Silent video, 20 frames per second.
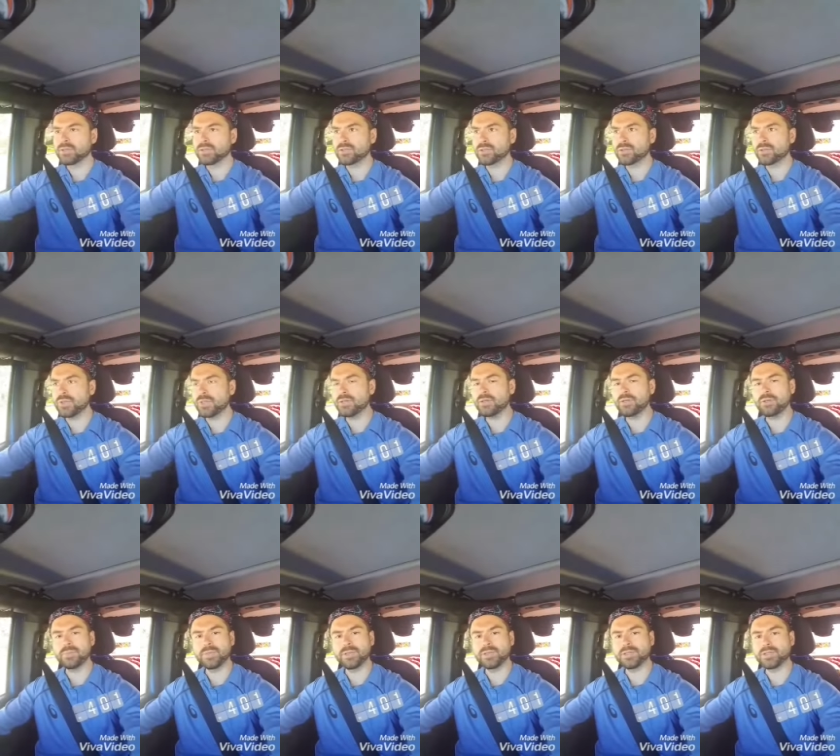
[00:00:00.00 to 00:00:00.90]
So
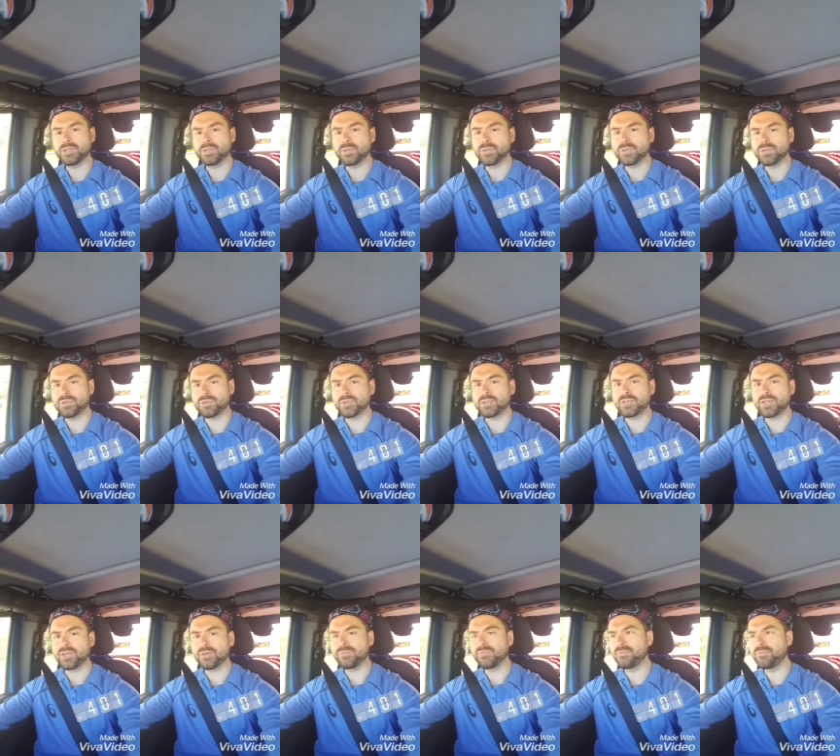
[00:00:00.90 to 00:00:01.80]
here in Minnesota, there's
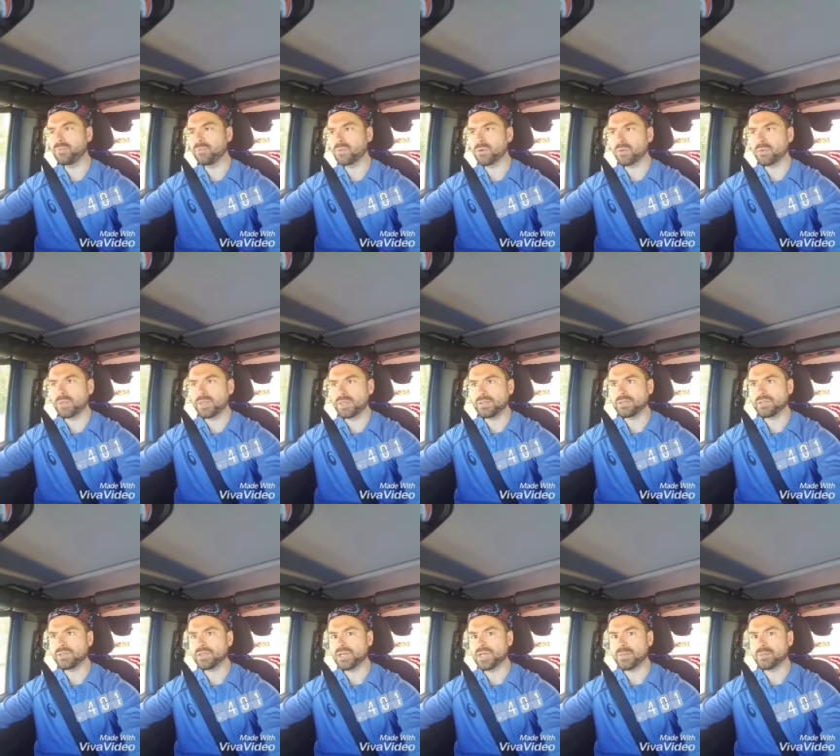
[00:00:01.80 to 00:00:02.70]
a lot of
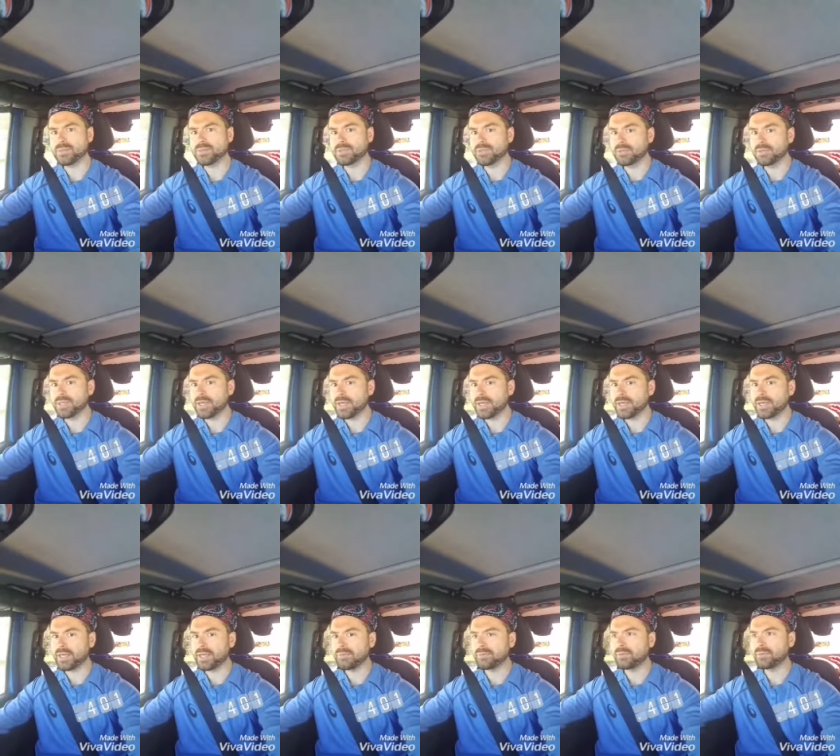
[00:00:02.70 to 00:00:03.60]
four-way stops. They're
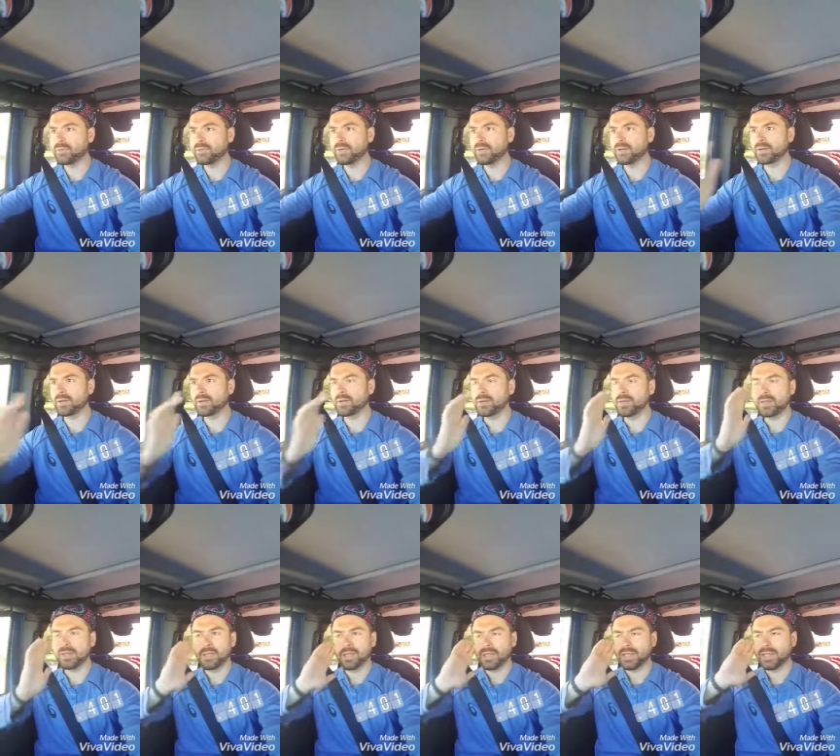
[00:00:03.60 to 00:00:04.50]
kind of everywhere,
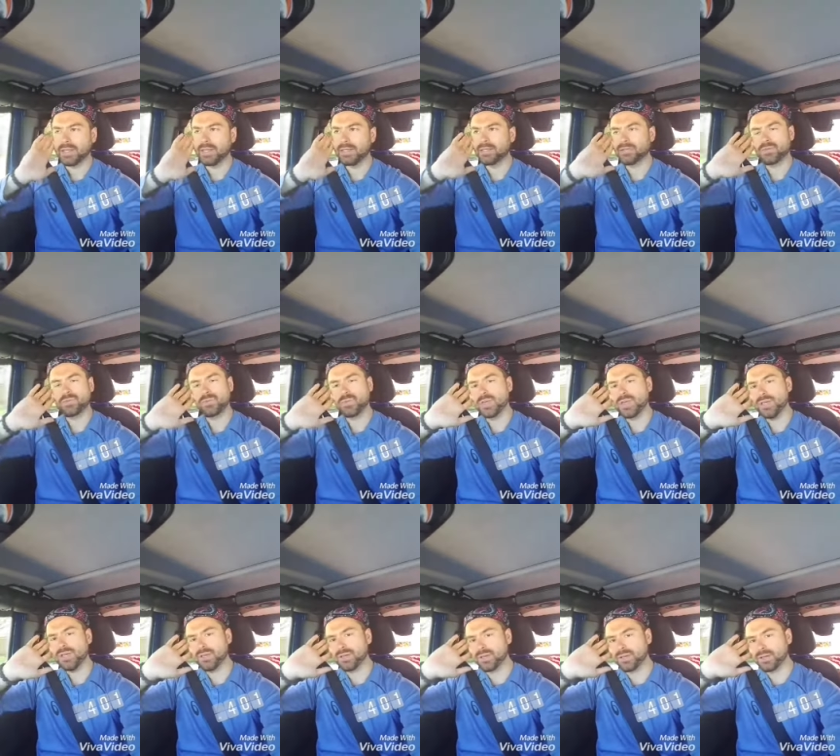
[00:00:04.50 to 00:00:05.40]
and it's
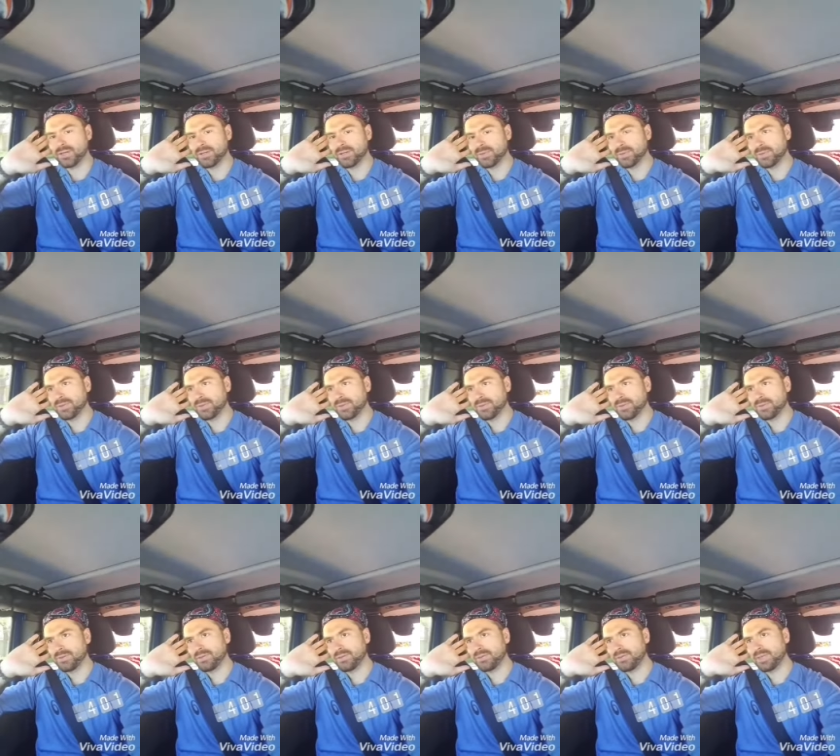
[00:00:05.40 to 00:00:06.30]
weird
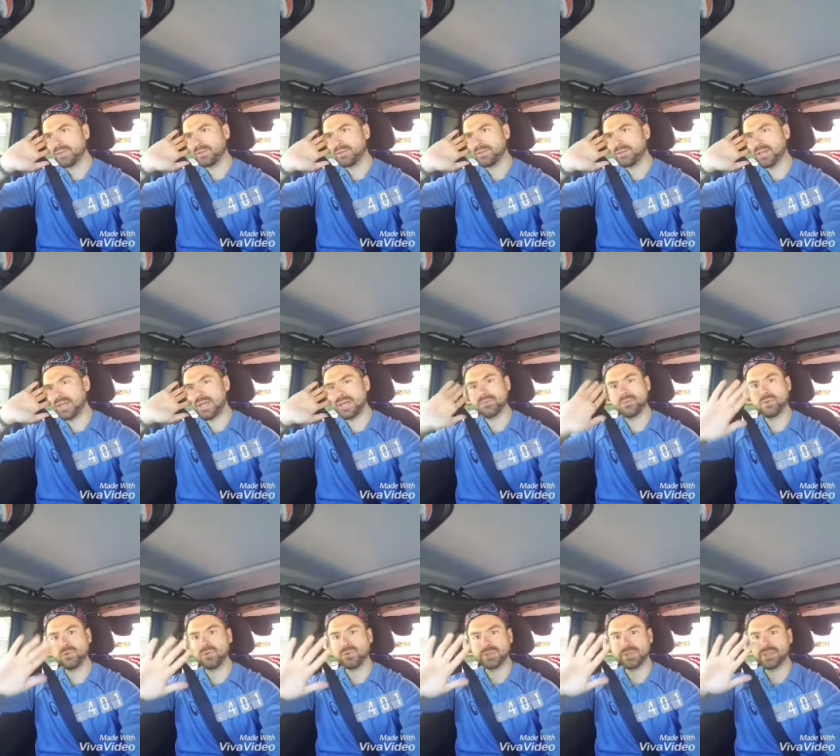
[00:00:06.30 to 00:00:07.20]
that
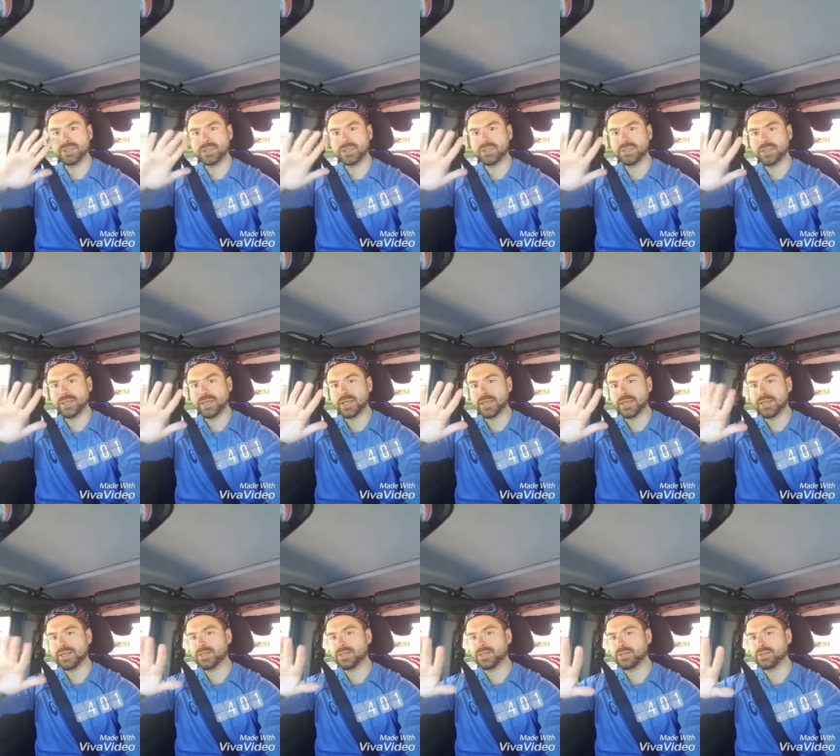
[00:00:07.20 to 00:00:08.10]
I've only seen
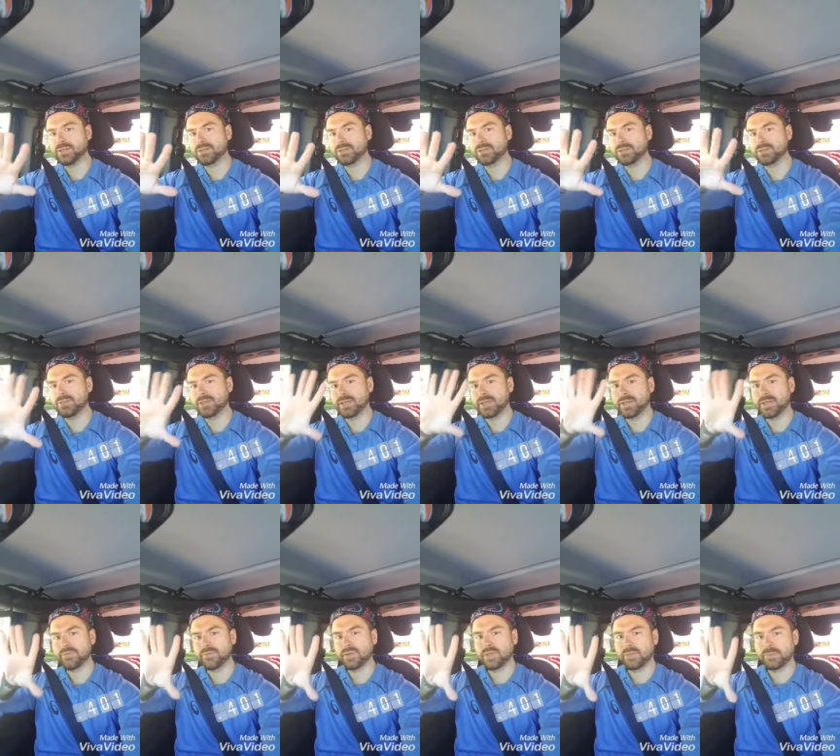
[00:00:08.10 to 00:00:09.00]
that here. So
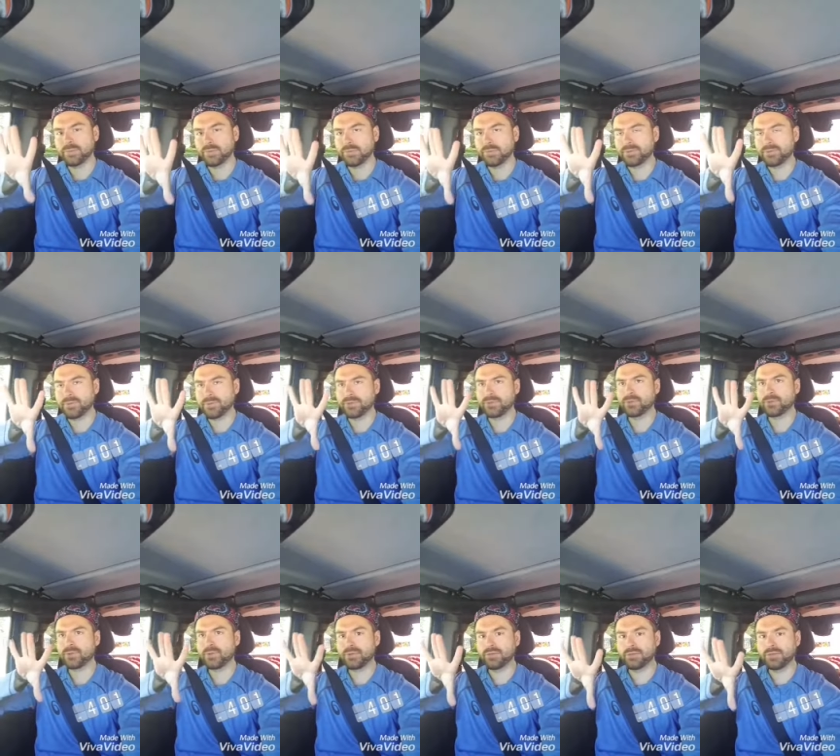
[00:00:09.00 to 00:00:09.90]
like, I have a couple of
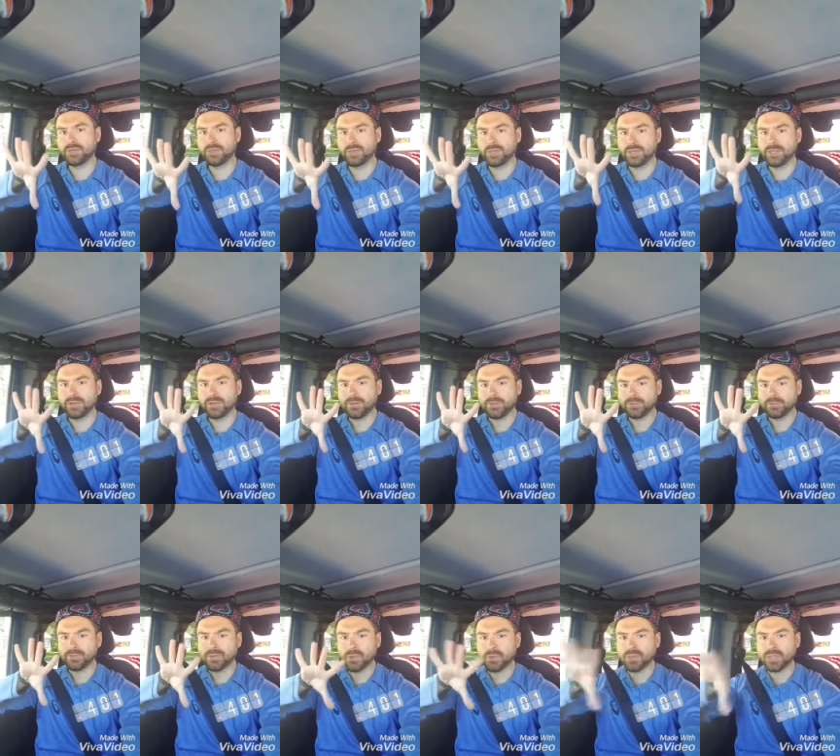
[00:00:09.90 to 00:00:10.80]
theories. One theory,
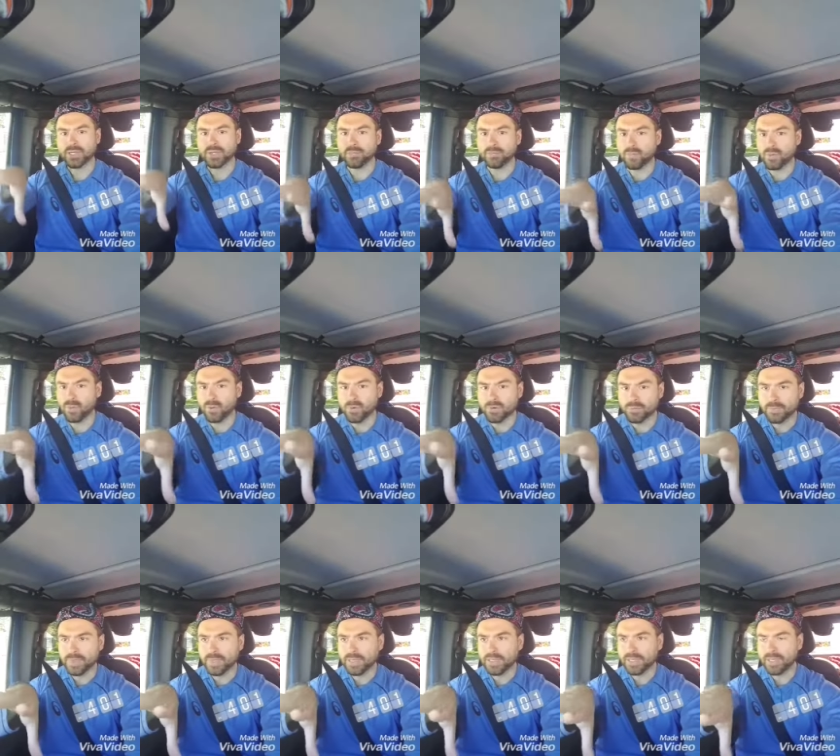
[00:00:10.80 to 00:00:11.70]
there was like a
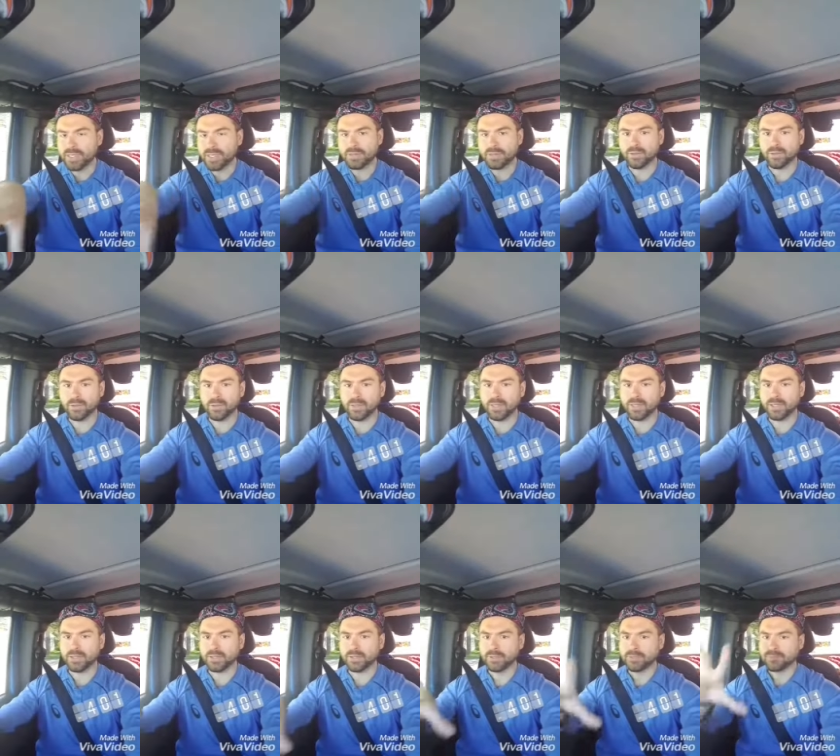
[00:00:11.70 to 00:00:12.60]
board meeting, and they were
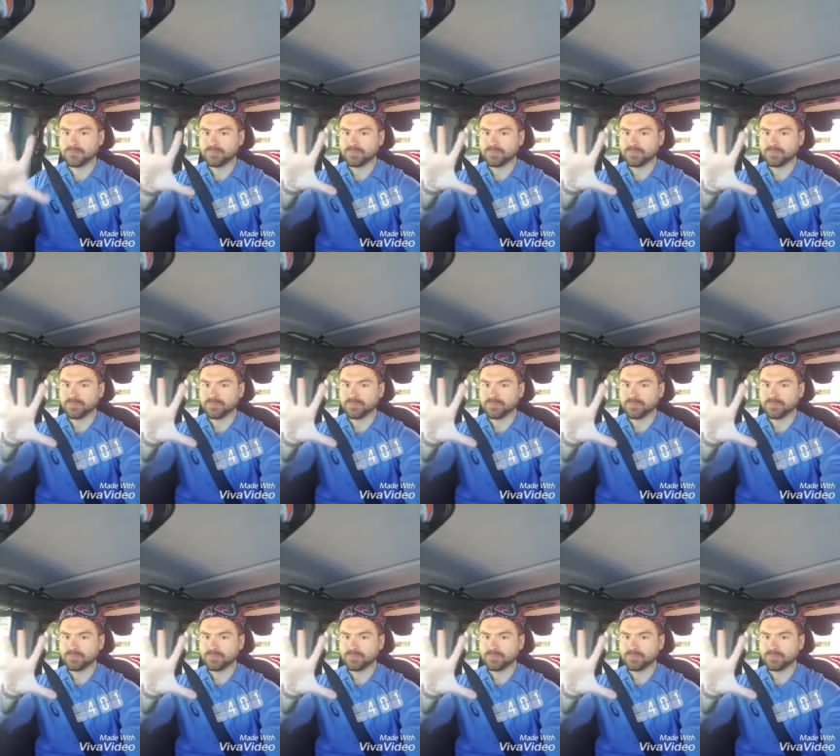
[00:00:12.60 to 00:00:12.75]
like,